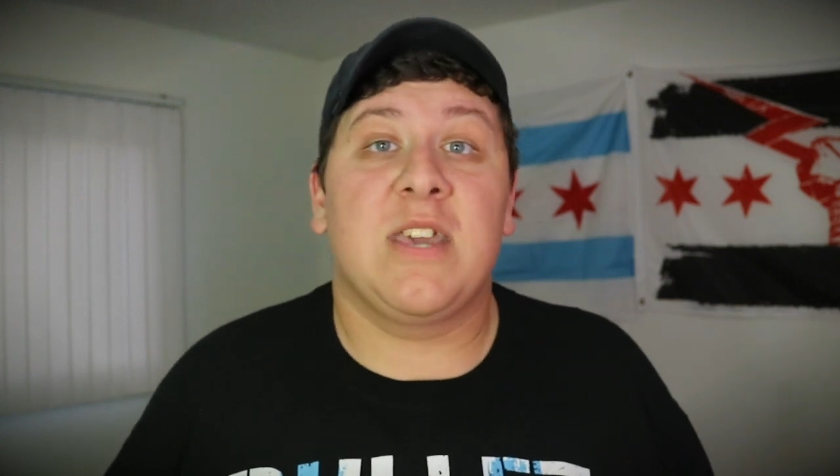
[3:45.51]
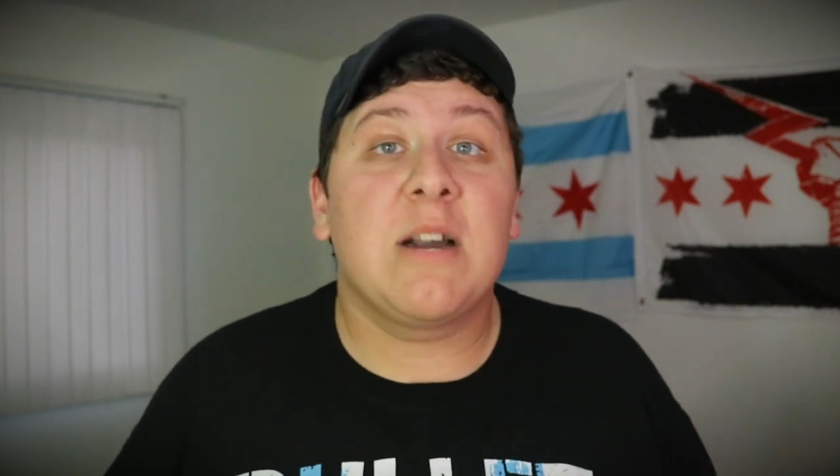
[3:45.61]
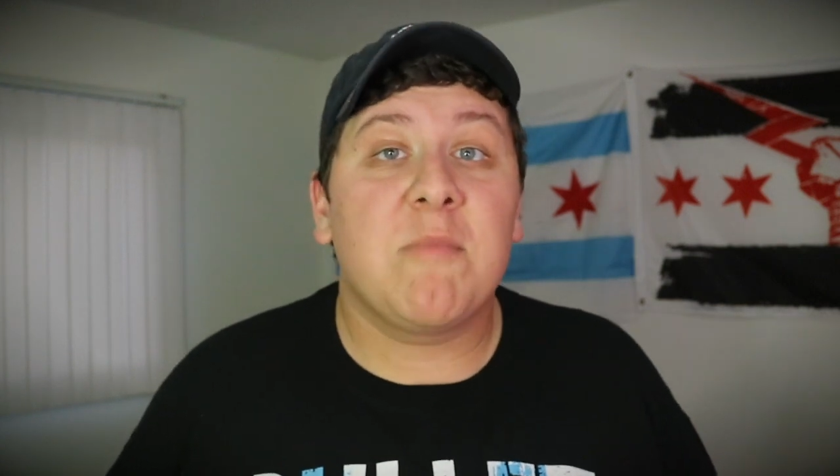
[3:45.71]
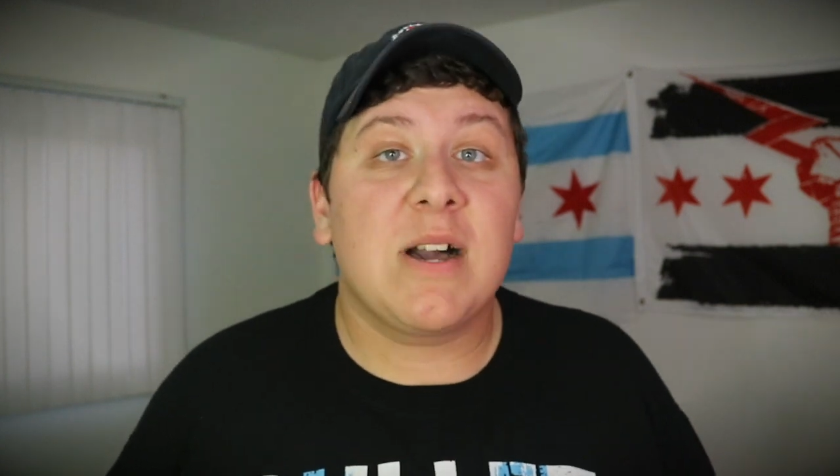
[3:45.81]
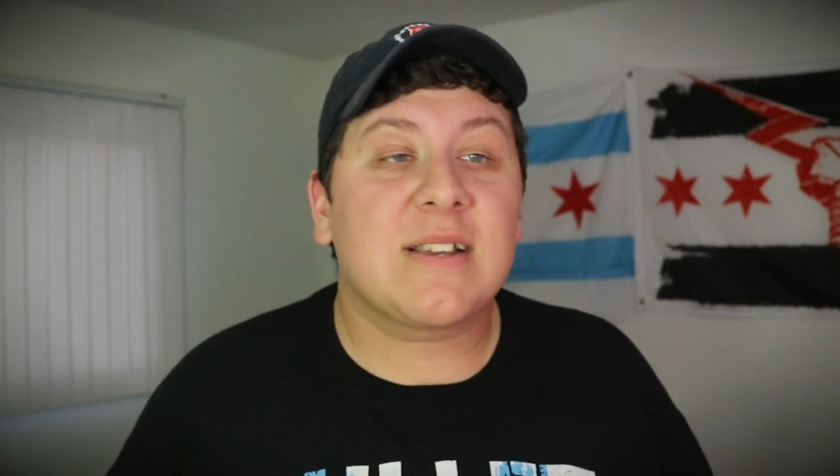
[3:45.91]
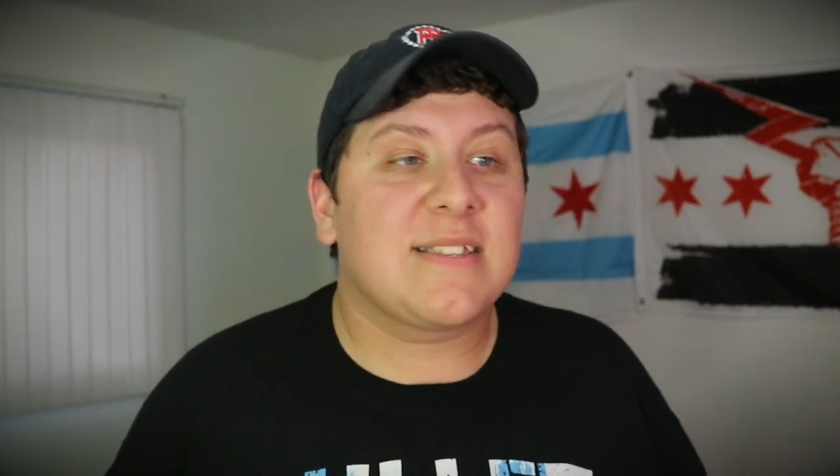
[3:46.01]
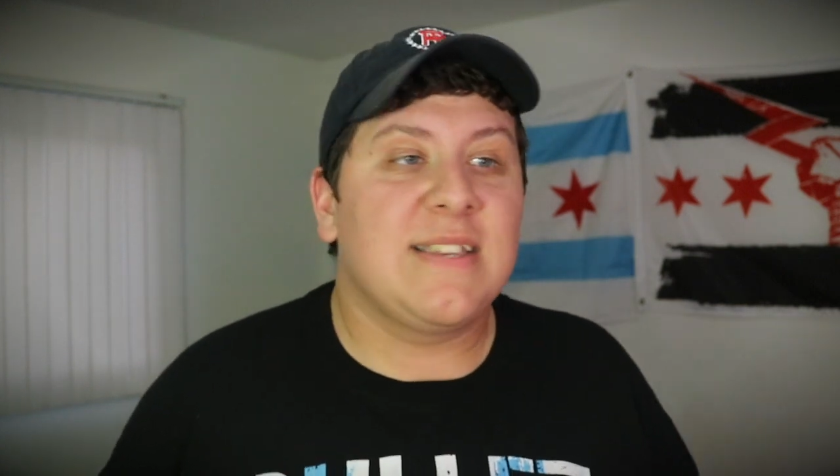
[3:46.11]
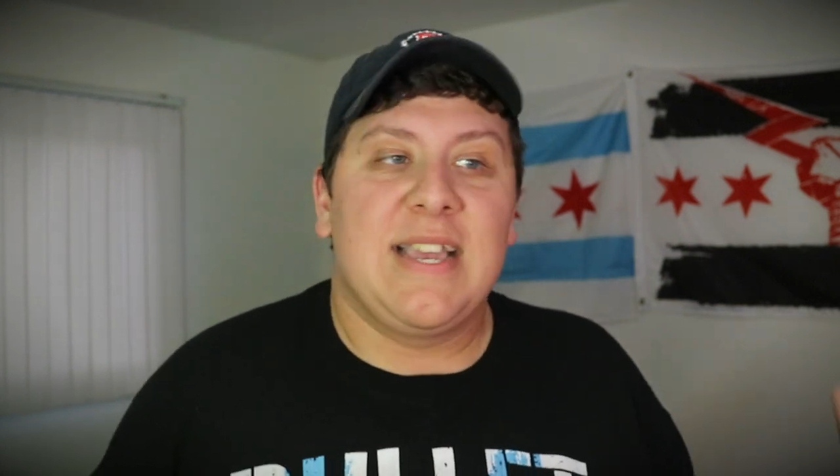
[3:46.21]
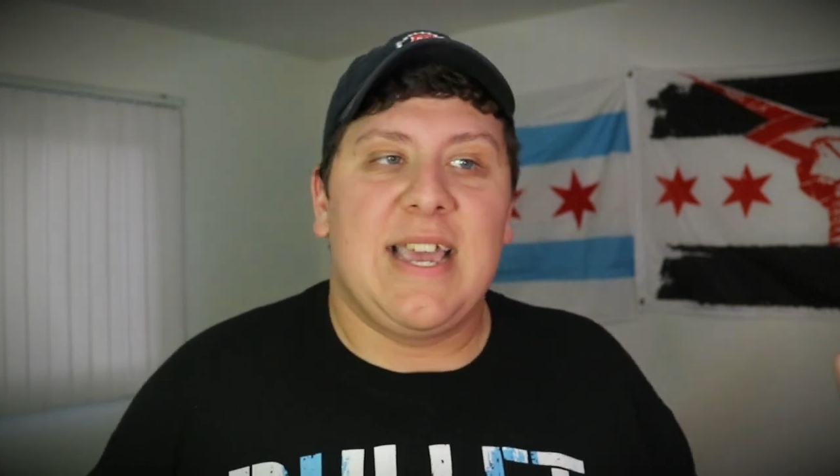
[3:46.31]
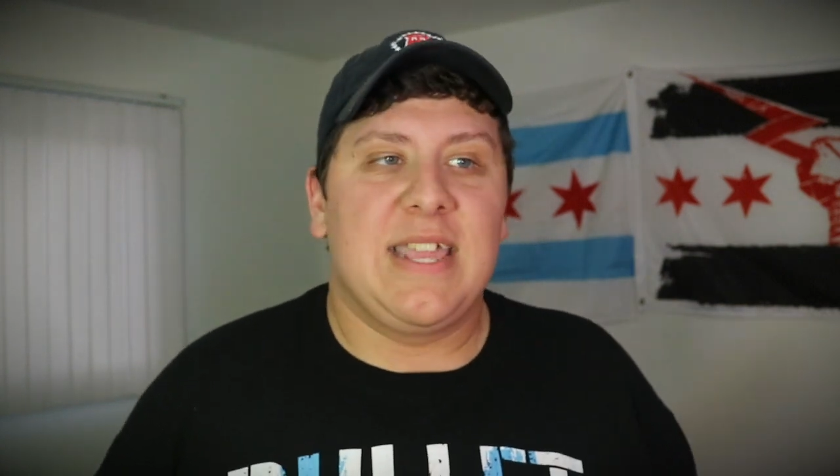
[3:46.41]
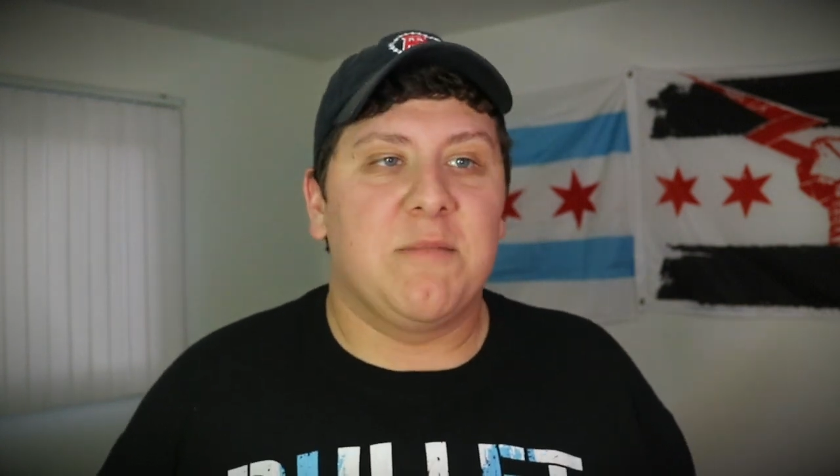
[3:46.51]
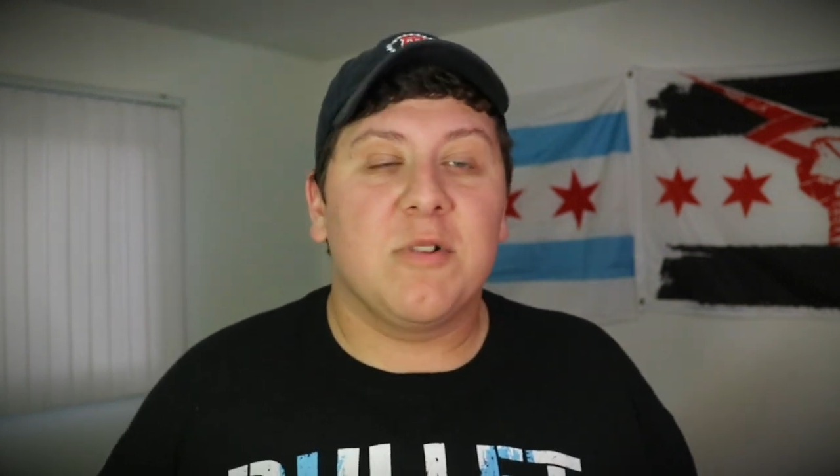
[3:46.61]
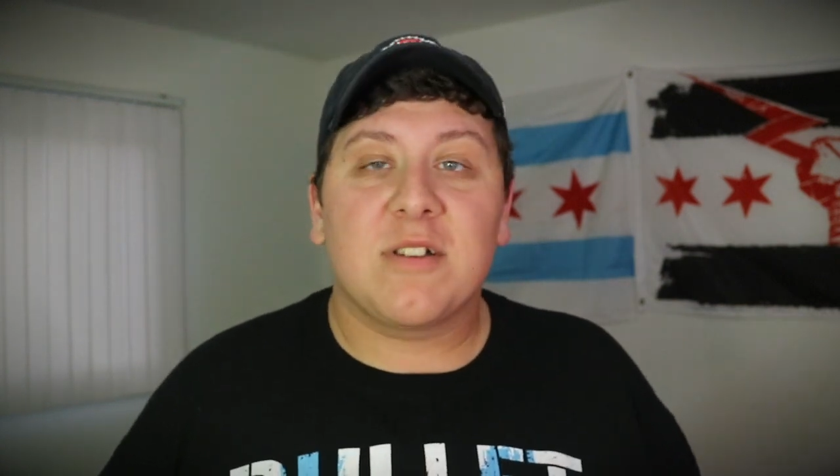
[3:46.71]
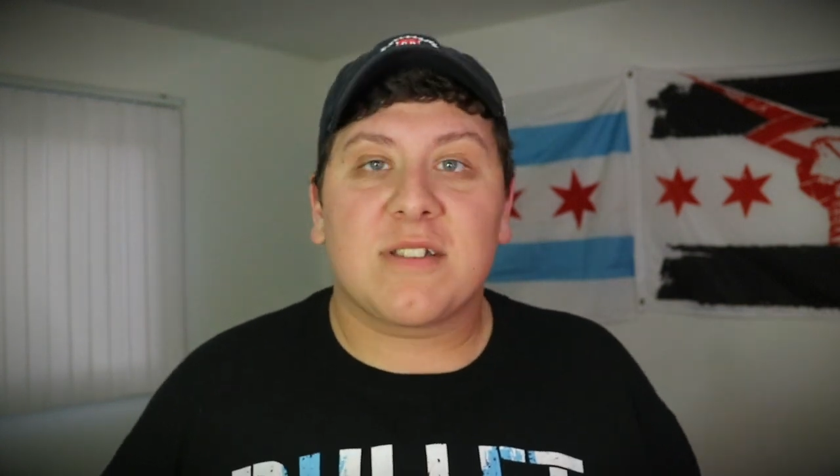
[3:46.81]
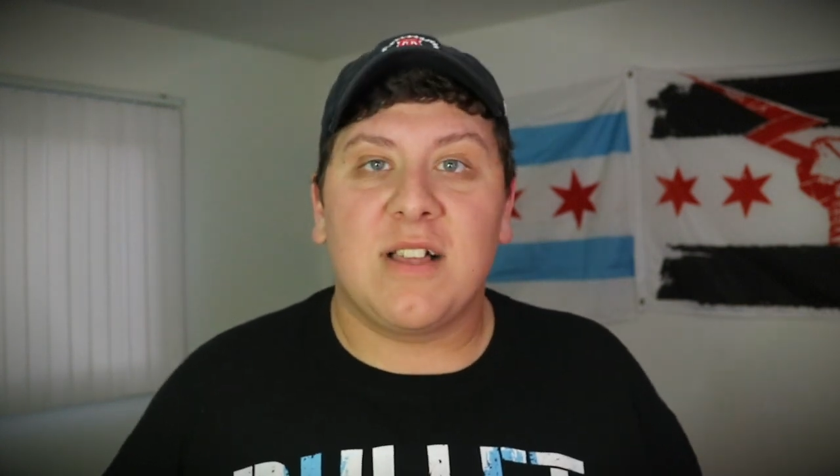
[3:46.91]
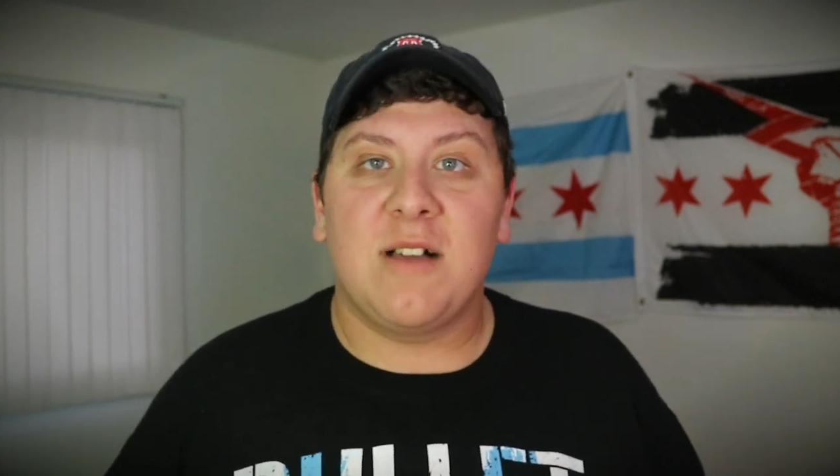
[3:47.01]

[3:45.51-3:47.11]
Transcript: Young Bucks and the Bullet